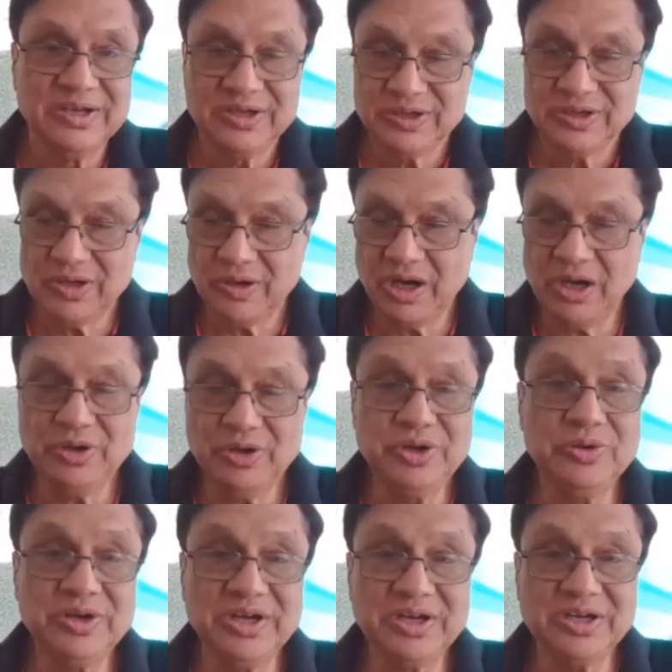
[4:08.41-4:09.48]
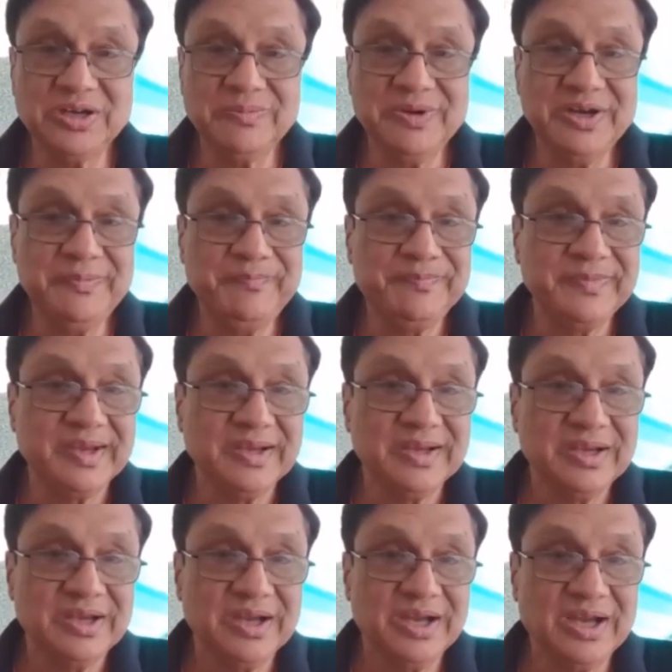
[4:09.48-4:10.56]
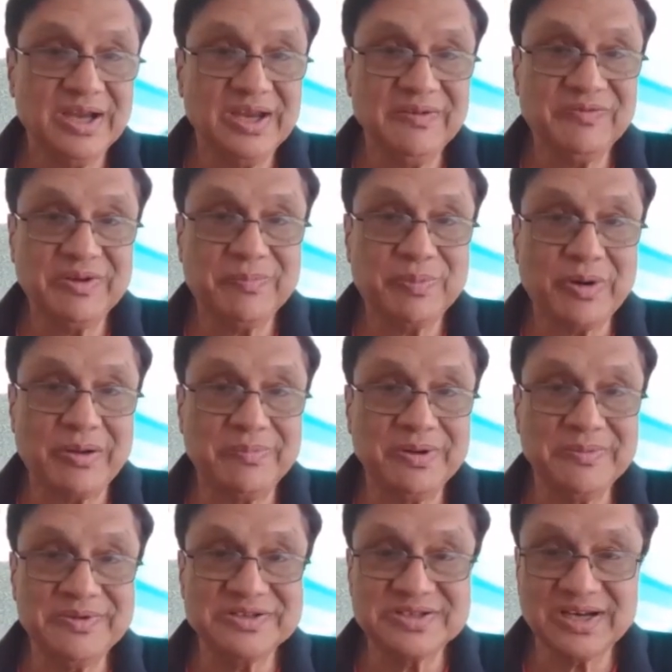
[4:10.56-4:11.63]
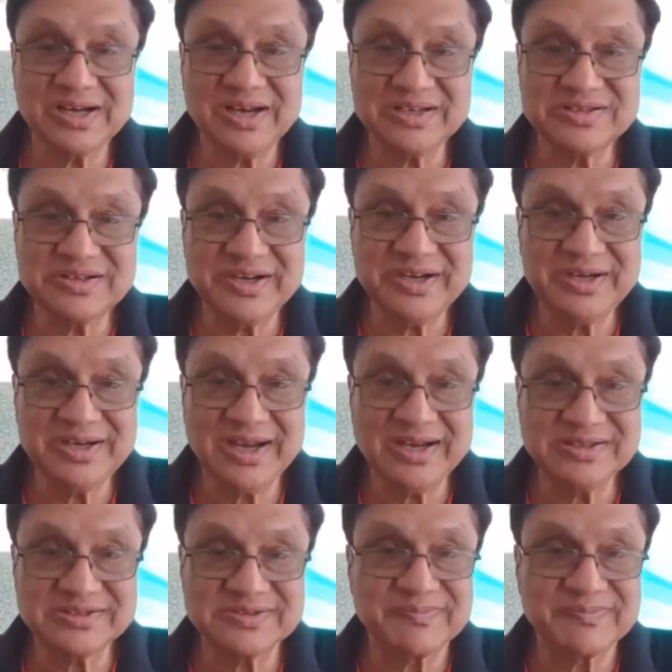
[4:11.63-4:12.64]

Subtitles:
Now, how do you determine if the problem is a clustering task?